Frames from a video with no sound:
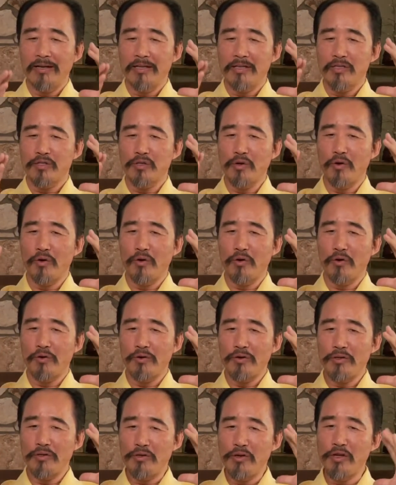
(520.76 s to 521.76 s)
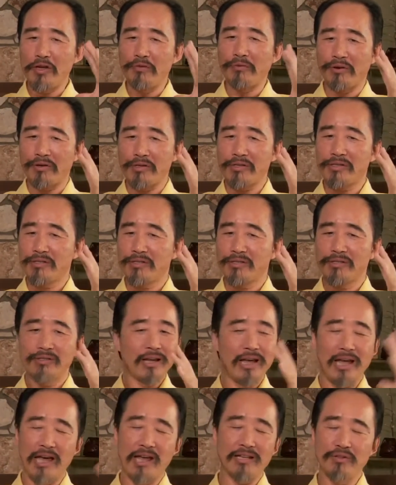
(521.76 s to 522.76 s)
so universe
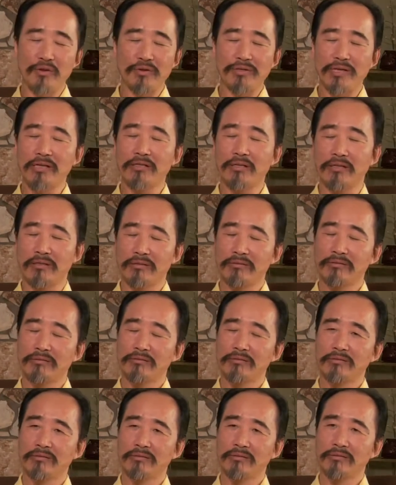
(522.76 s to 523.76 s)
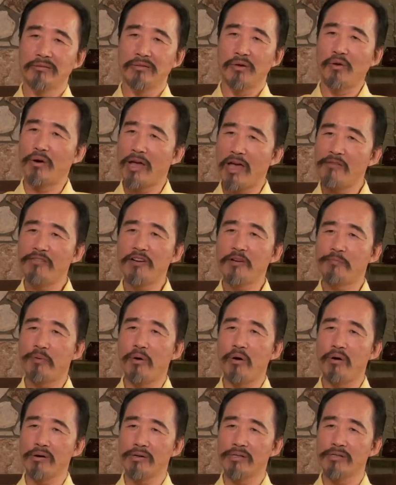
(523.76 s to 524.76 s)
has no center, or every
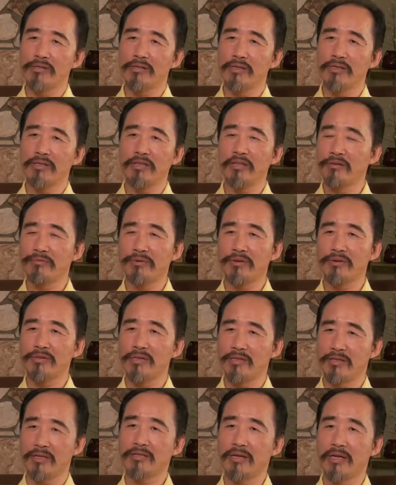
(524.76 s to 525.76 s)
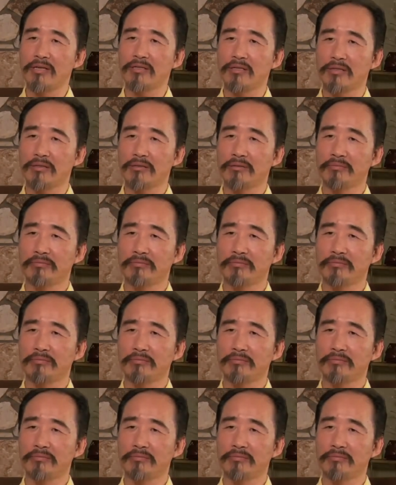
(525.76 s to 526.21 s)
point in the universe is a center.